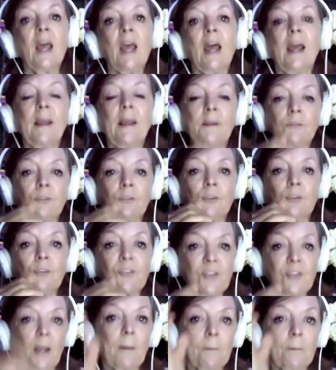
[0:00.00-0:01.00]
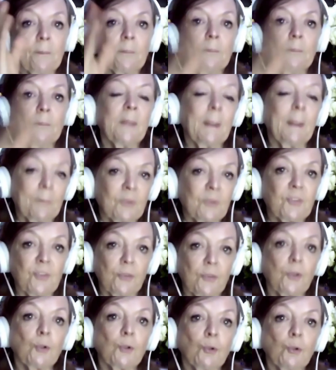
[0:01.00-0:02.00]
And some members
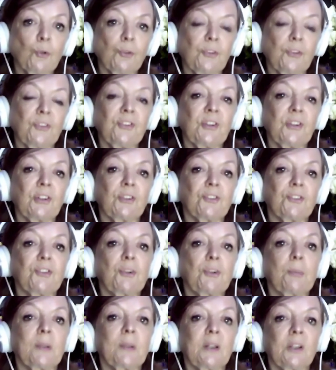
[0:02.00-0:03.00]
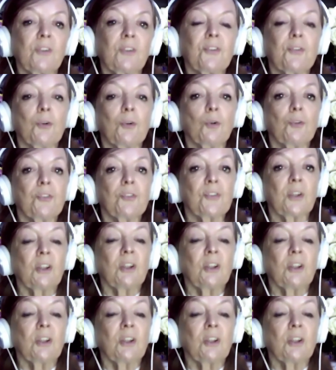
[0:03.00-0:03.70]
of the Northern Territory Police Force